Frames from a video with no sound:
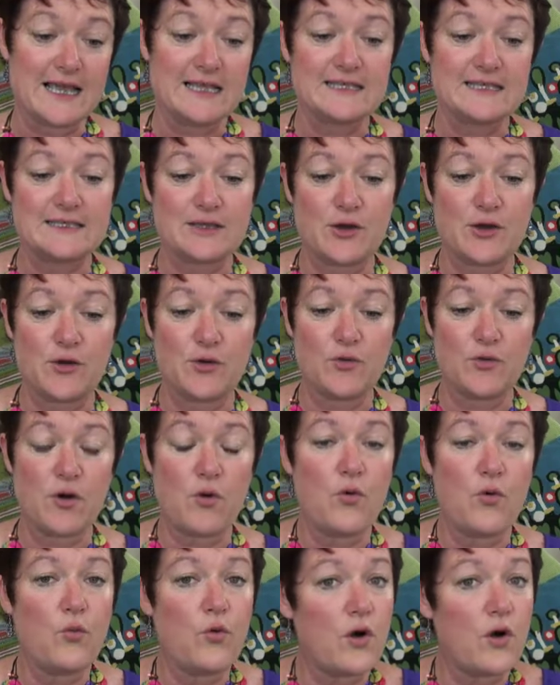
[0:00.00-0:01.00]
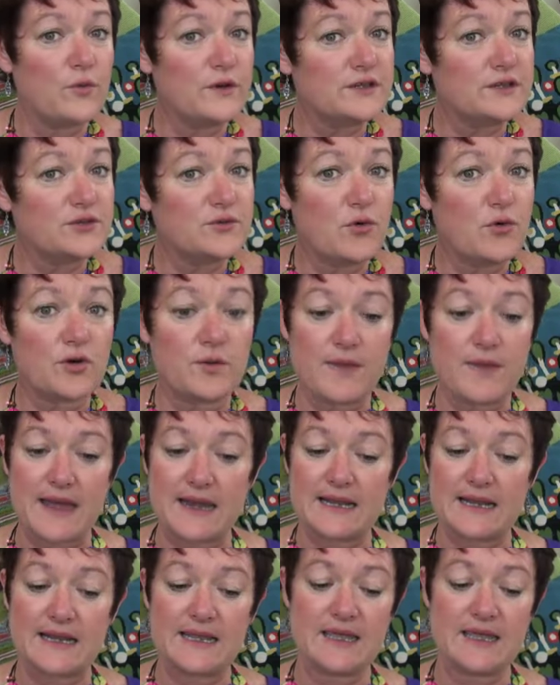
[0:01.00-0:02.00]
So what we do
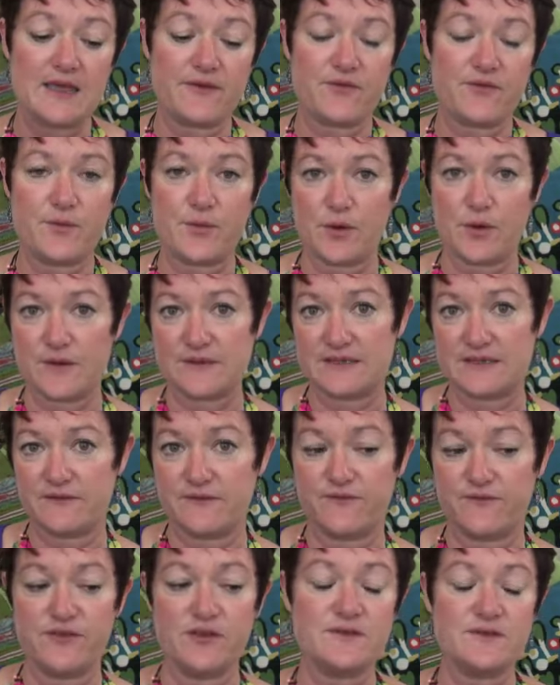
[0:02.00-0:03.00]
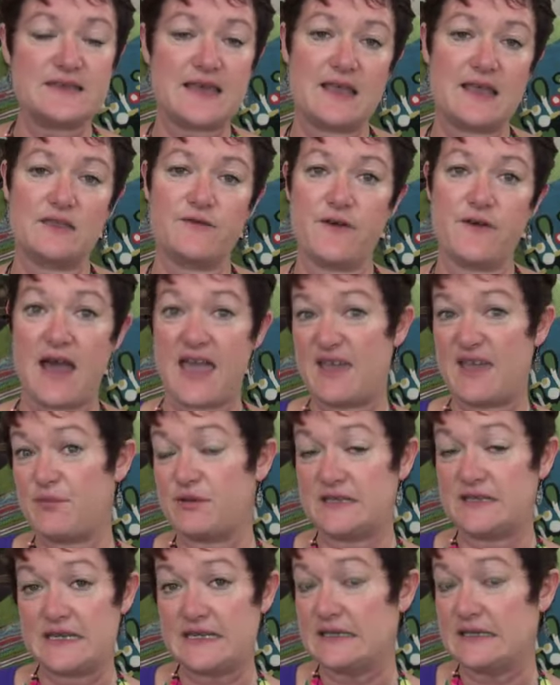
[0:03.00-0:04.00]
automatically, if a person fills out a
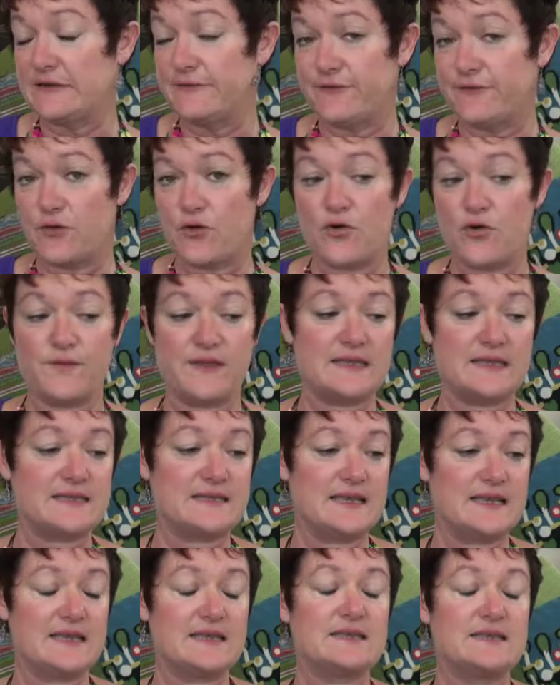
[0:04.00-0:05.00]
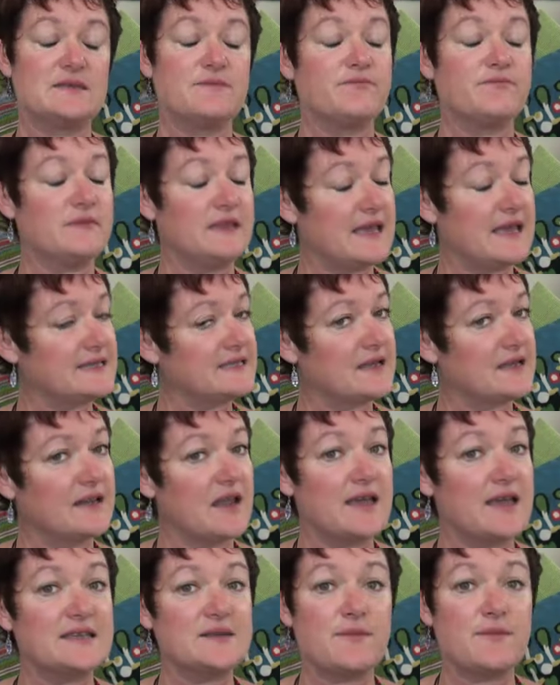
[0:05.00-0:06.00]
particular form that says, yes, I'd
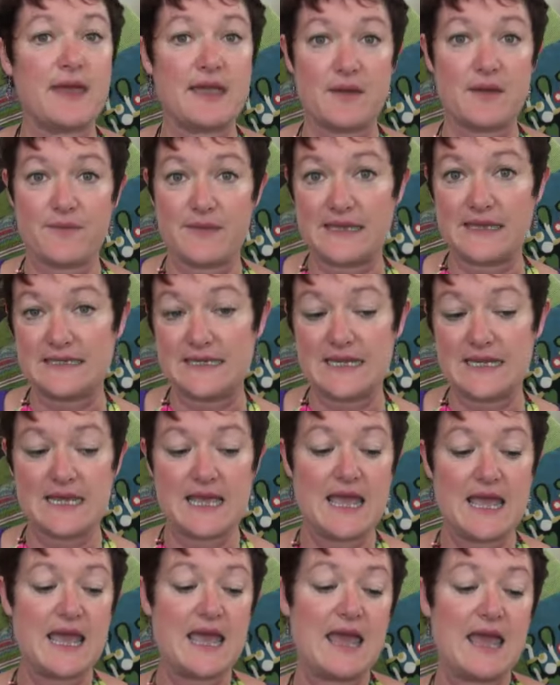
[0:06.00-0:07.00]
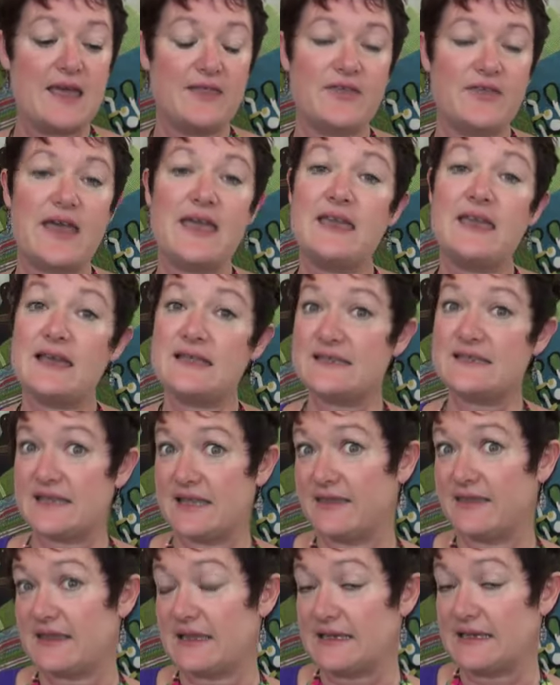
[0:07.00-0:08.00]
like to make a meeting, they get
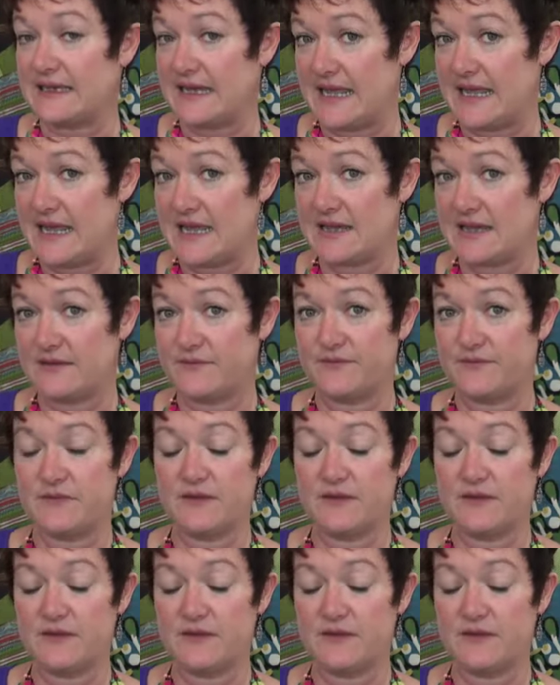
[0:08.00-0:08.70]
sent the link